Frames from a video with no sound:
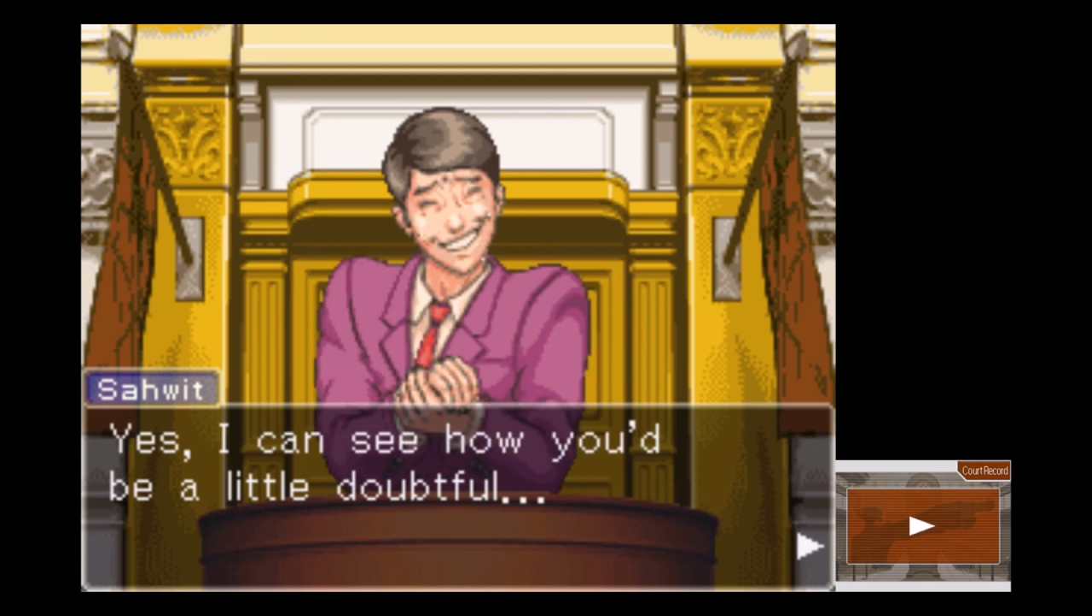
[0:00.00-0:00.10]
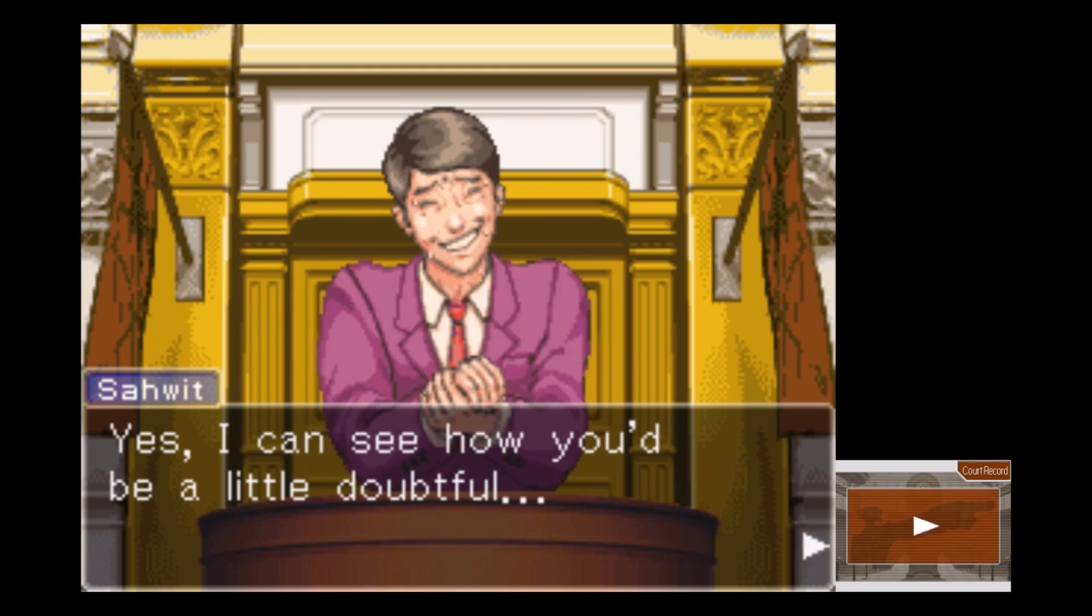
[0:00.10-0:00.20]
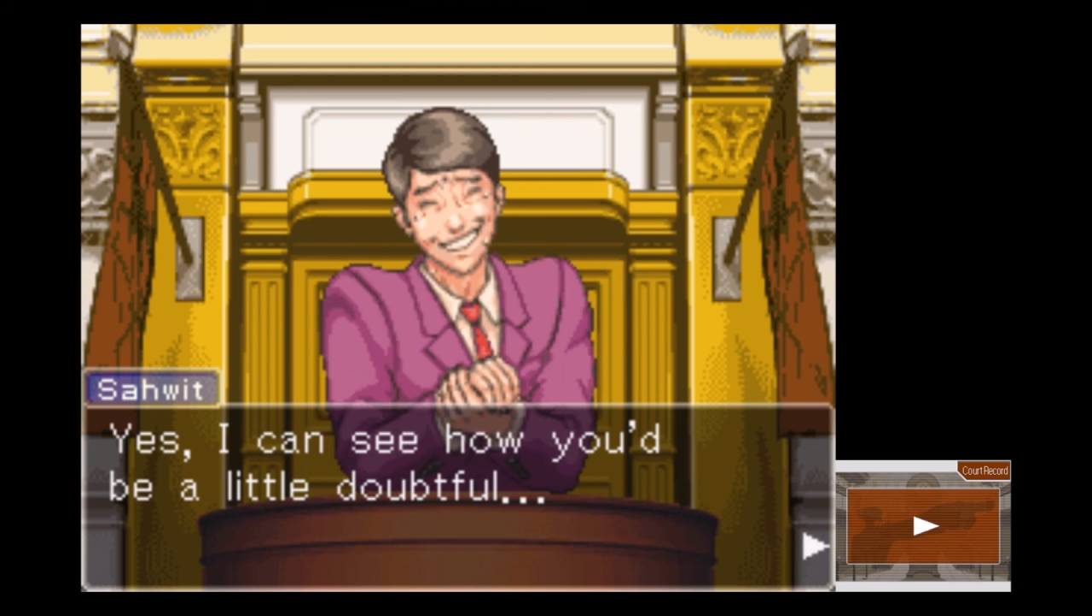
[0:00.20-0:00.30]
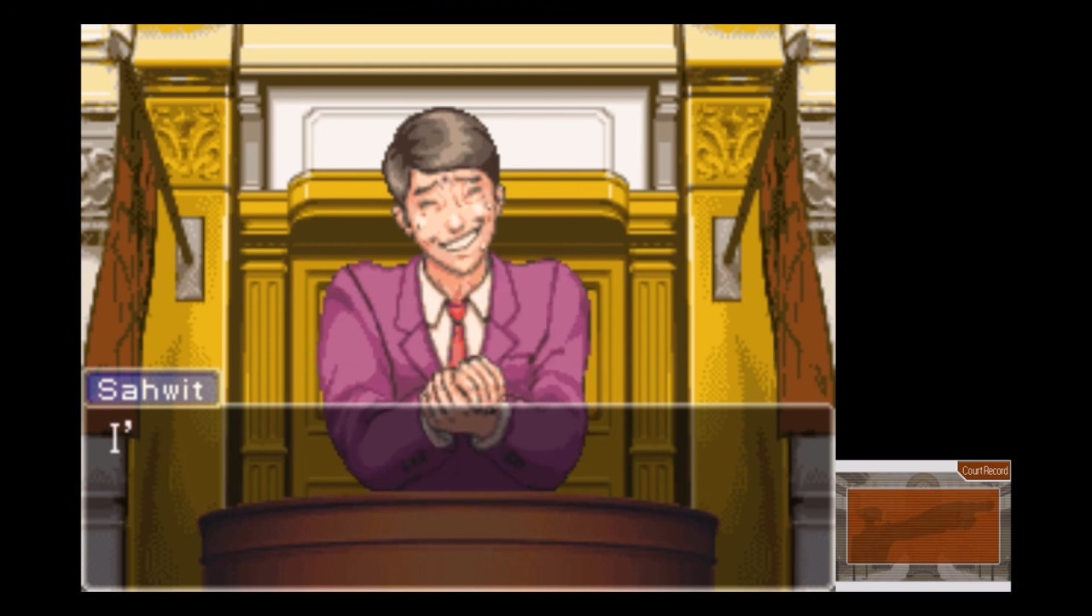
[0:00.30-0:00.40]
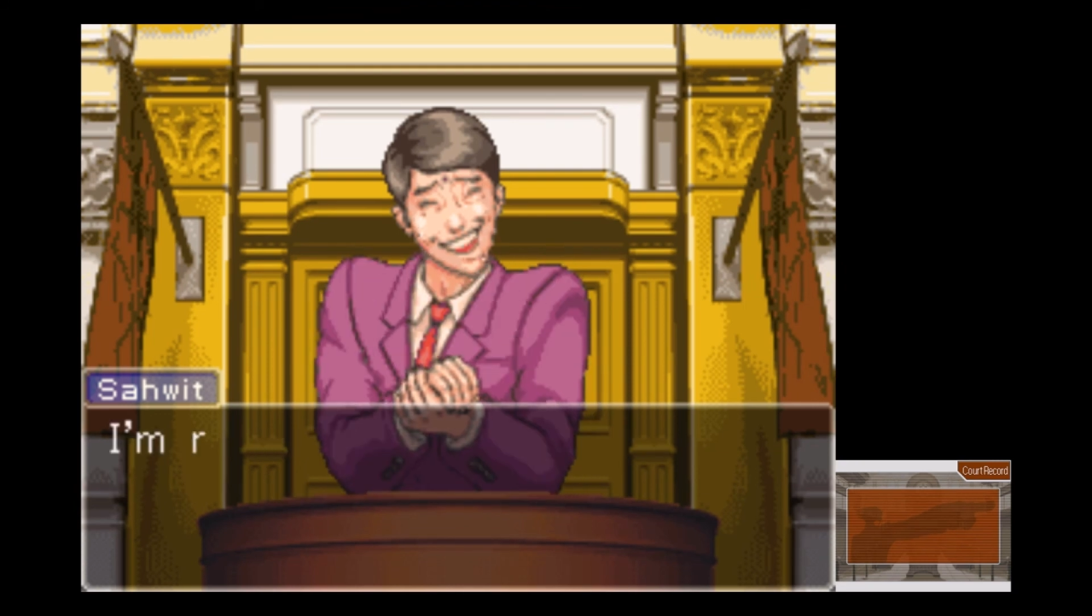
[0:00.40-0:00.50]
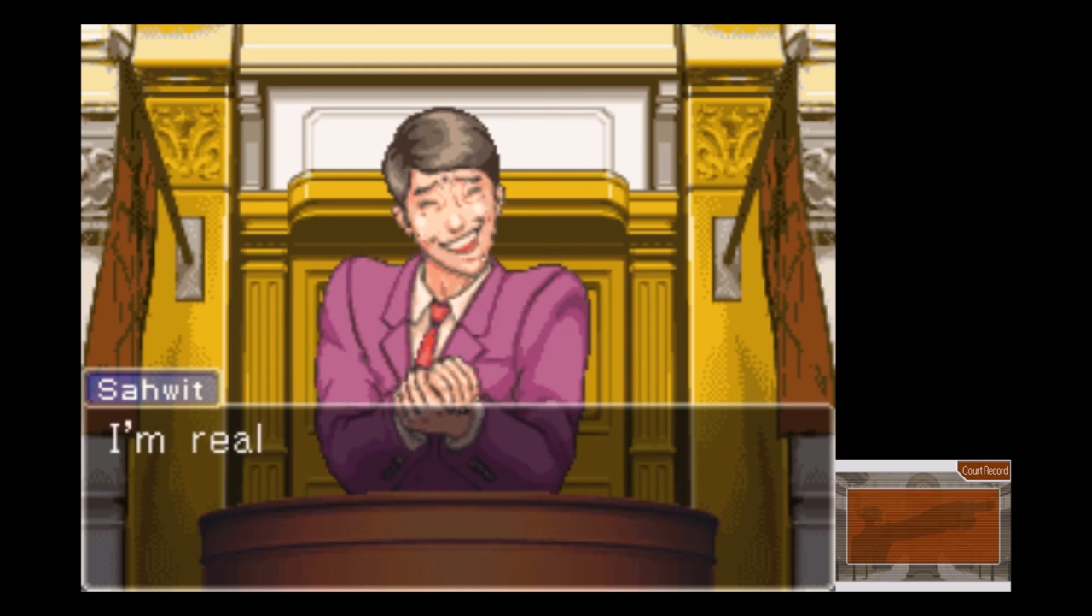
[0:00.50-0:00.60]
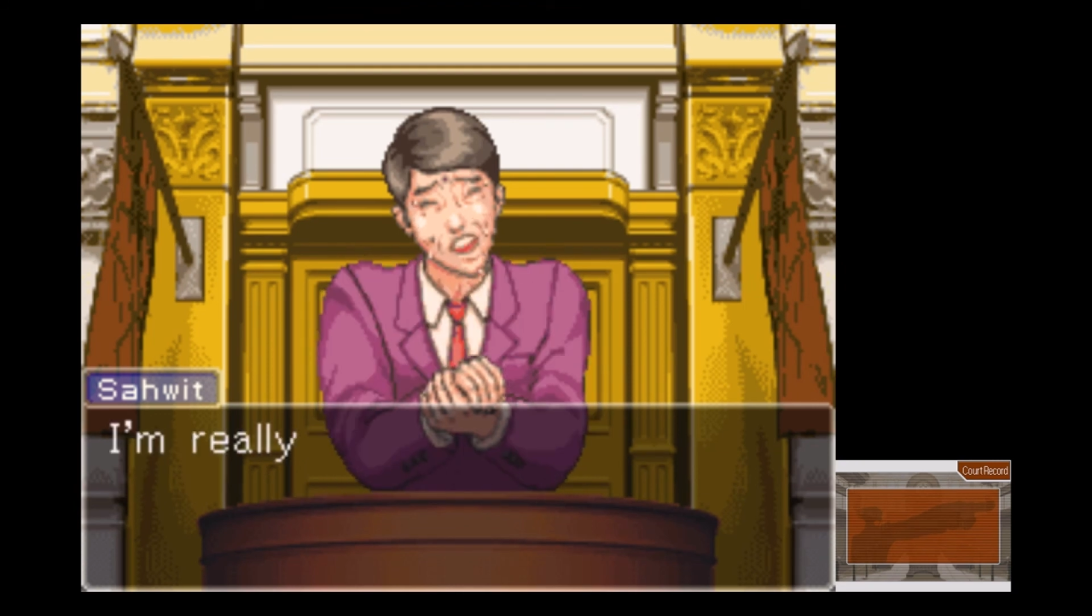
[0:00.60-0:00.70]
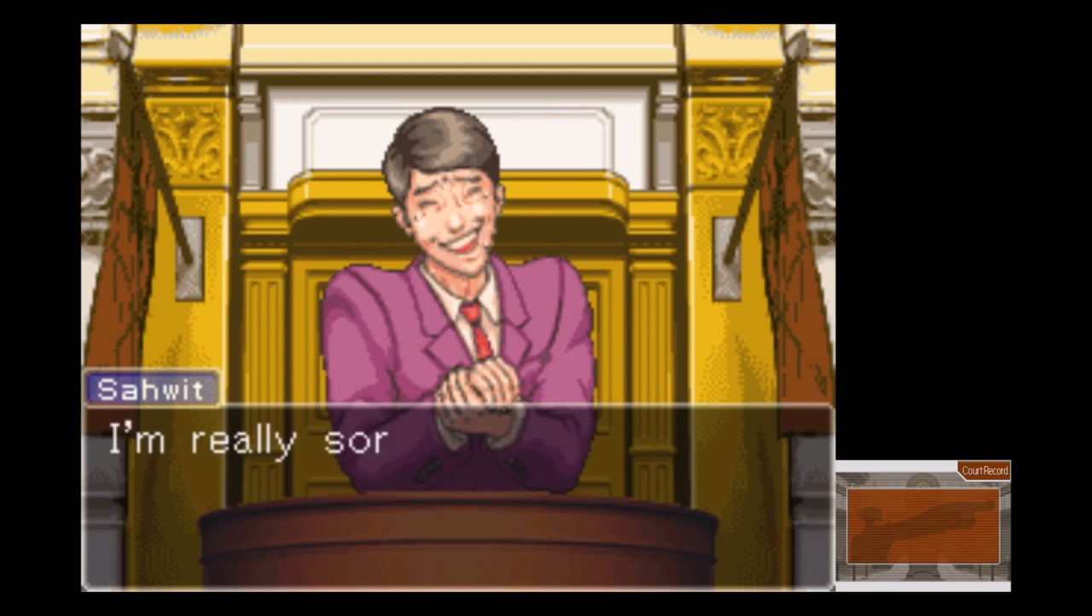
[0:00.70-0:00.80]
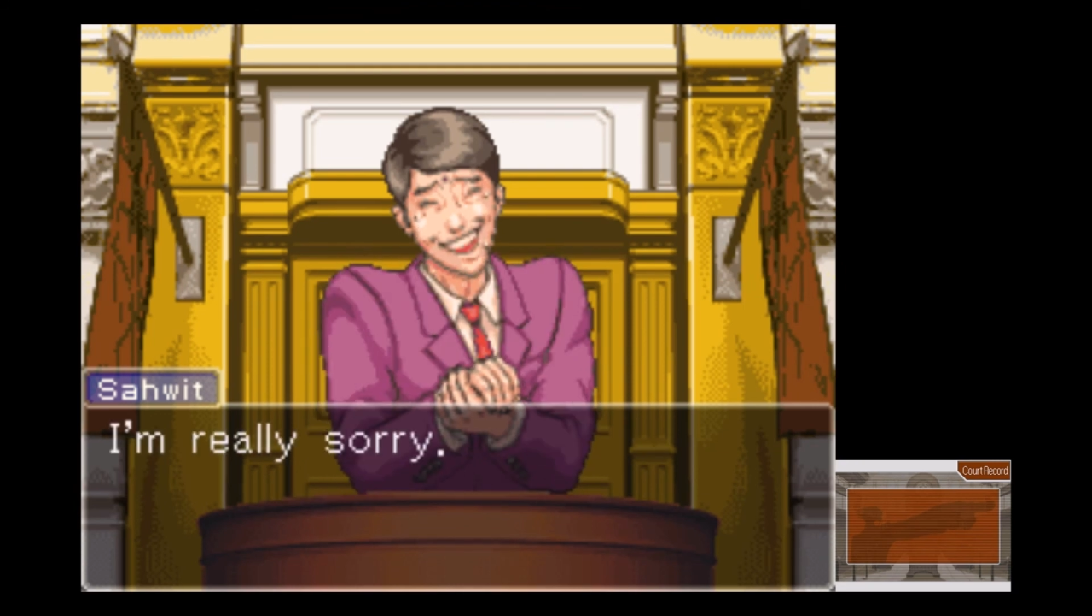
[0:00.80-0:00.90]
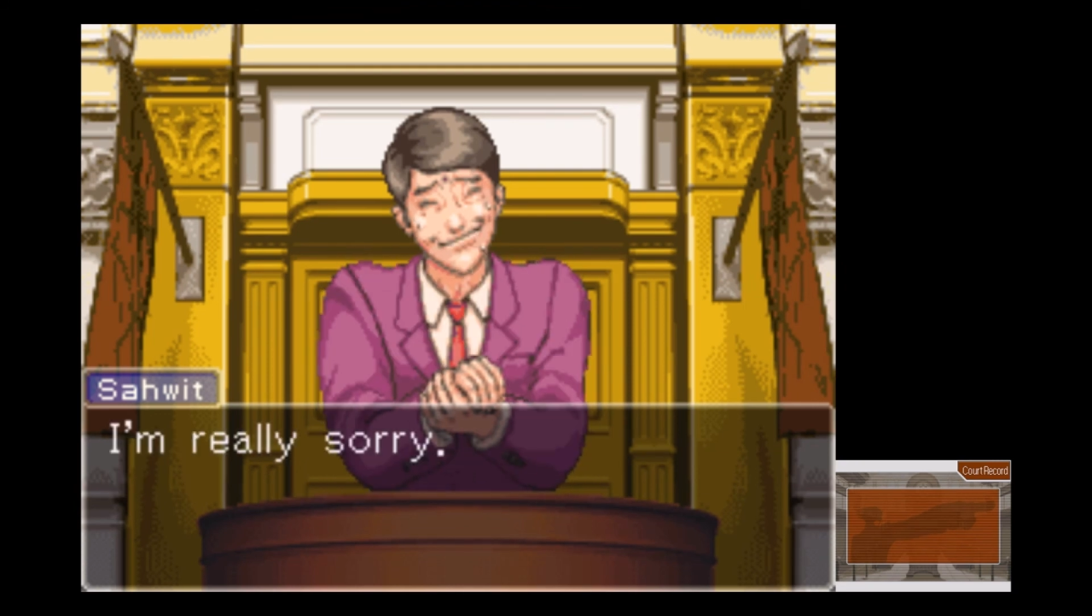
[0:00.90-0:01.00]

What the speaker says: a little doubtful.